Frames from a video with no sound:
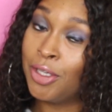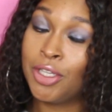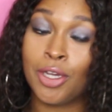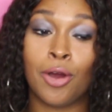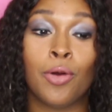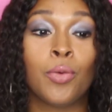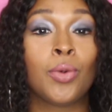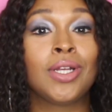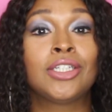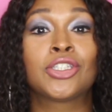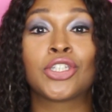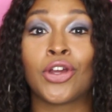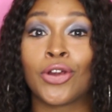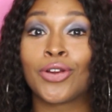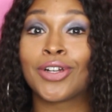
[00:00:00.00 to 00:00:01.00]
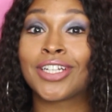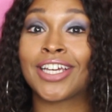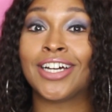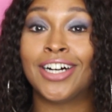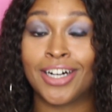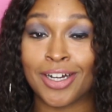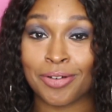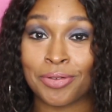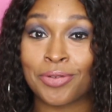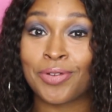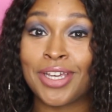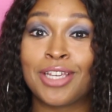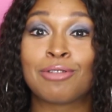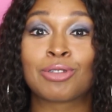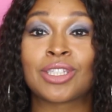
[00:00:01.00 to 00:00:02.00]
Yo, we turned up.
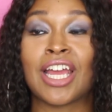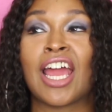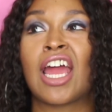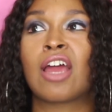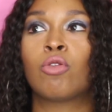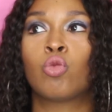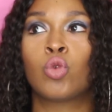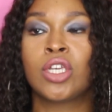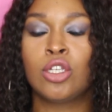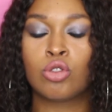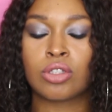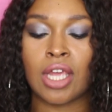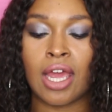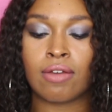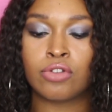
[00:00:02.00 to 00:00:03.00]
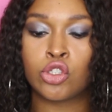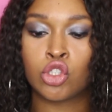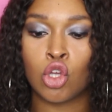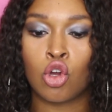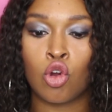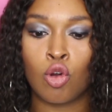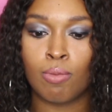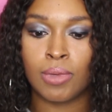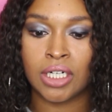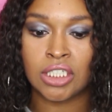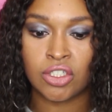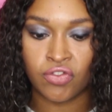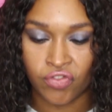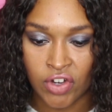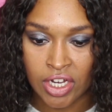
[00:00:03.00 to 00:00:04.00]
We used to have so
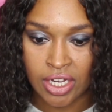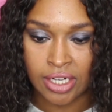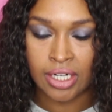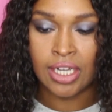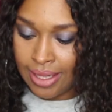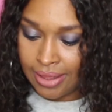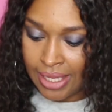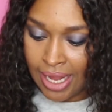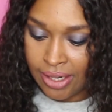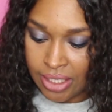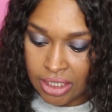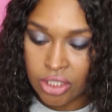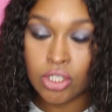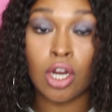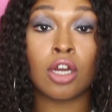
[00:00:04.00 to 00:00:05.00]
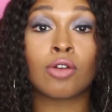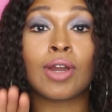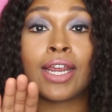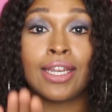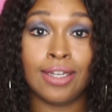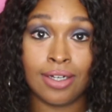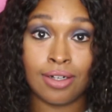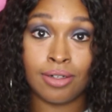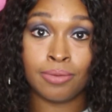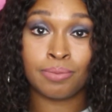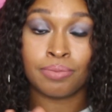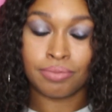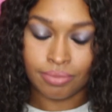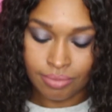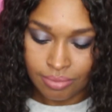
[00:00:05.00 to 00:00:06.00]
much fun. Now this girl right here,
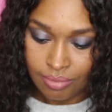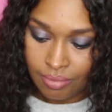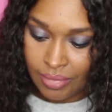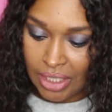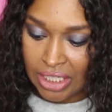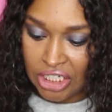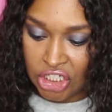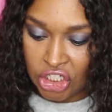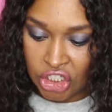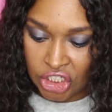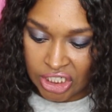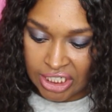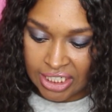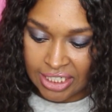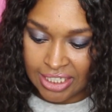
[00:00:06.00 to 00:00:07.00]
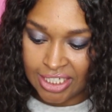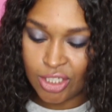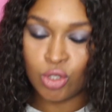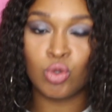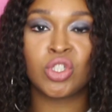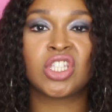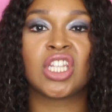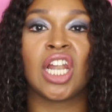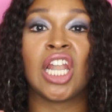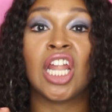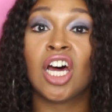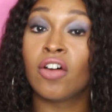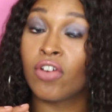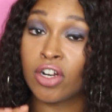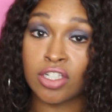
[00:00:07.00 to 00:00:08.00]
she used to
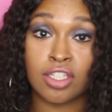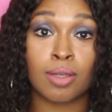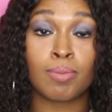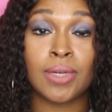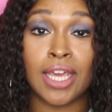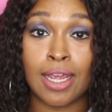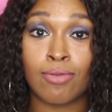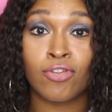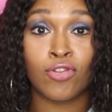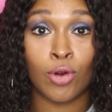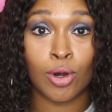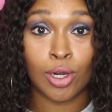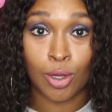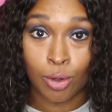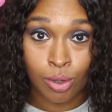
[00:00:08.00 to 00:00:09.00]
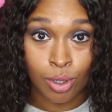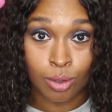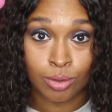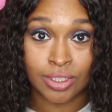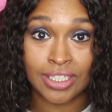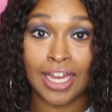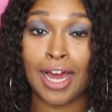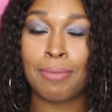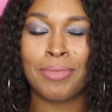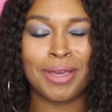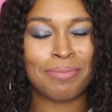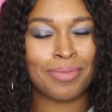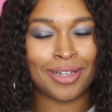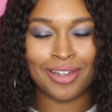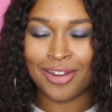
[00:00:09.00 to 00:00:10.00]
love her some damn Four Locos.
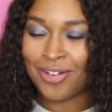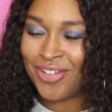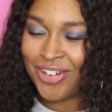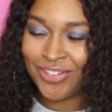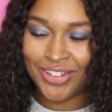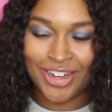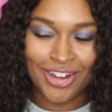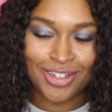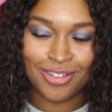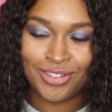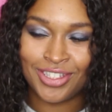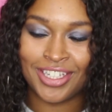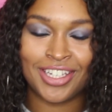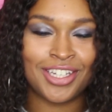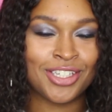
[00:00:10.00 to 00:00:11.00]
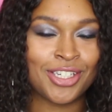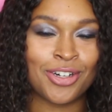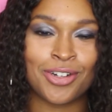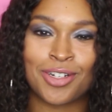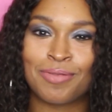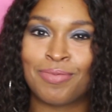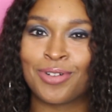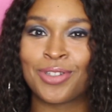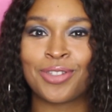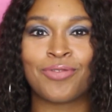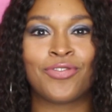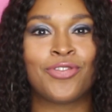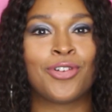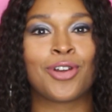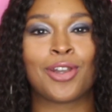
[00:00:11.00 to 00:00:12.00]
Comment below if y'all used to get turned up on
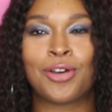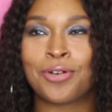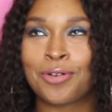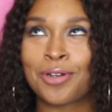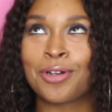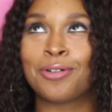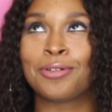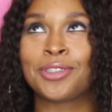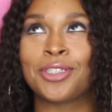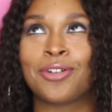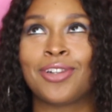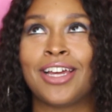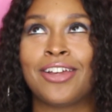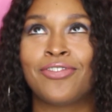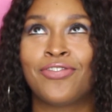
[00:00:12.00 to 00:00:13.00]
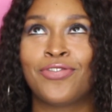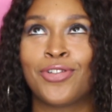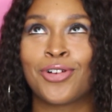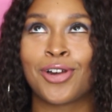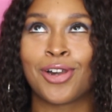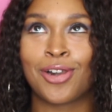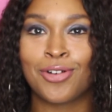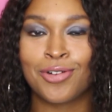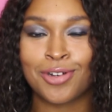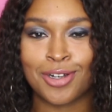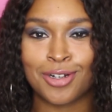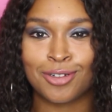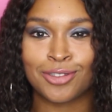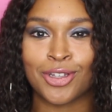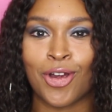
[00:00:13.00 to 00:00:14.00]
some Four Locos. Yo, like Four
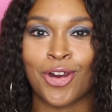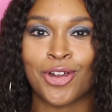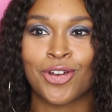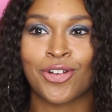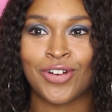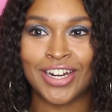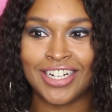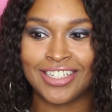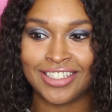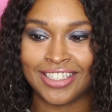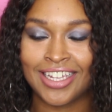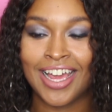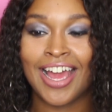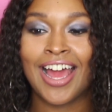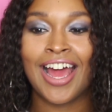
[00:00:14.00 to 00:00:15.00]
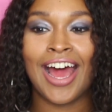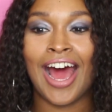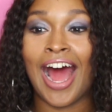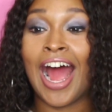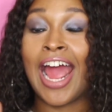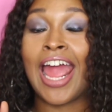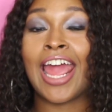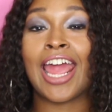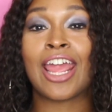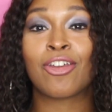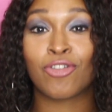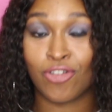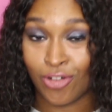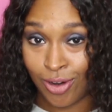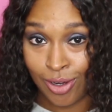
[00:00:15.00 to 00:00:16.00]
Locos are crazy. I
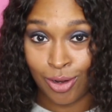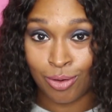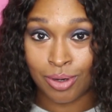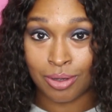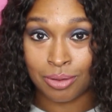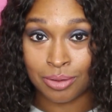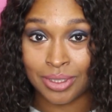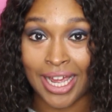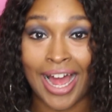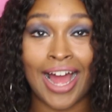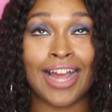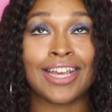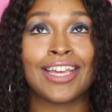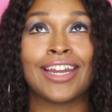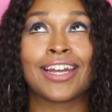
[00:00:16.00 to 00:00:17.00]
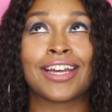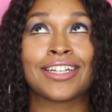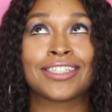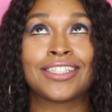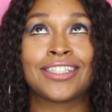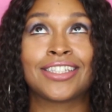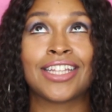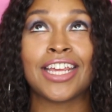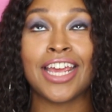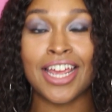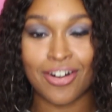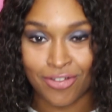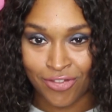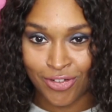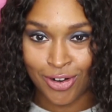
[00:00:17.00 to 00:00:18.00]
hate Four Locos. I cannot
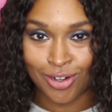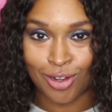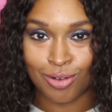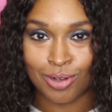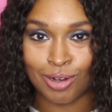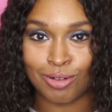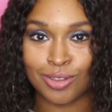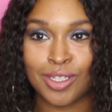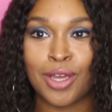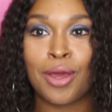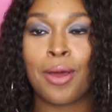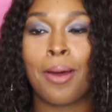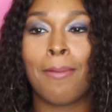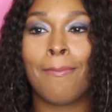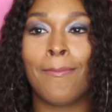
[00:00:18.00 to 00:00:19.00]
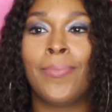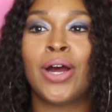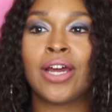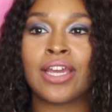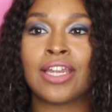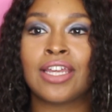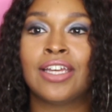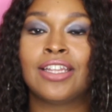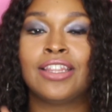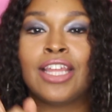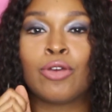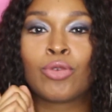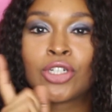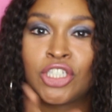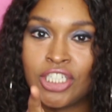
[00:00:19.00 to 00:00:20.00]
stand Four Locos, but
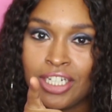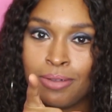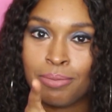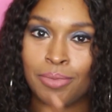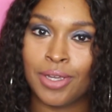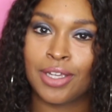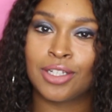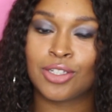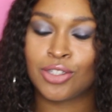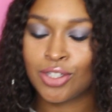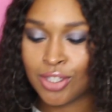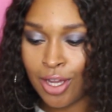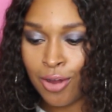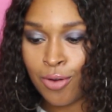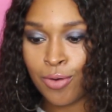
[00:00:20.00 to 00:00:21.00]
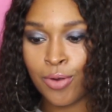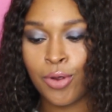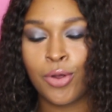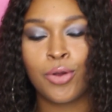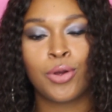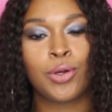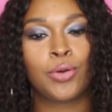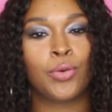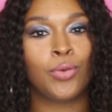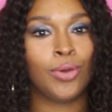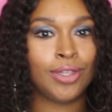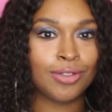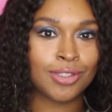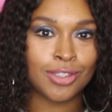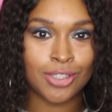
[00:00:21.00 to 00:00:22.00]
they were cheap, so
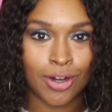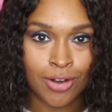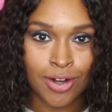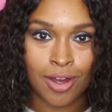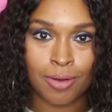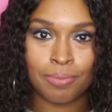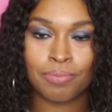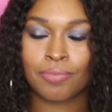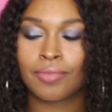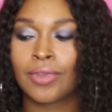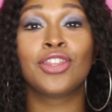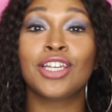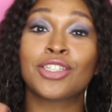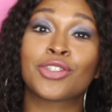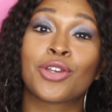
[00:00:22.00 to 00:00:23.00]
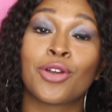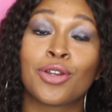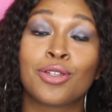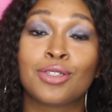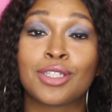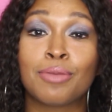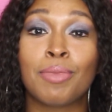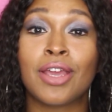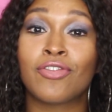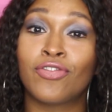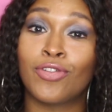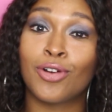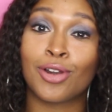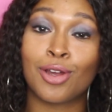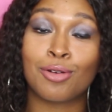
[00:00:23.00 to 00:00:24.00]
we used to turn up. This girl used to make
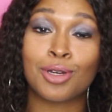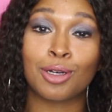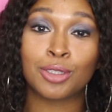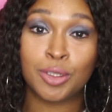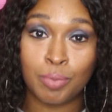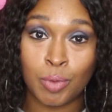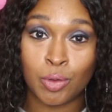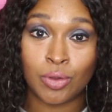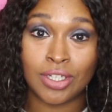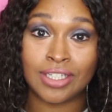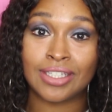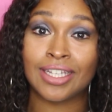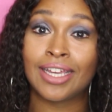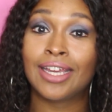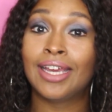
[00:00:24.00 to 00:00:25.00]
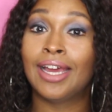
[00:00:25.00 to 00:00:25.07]
Four Loko smoothies.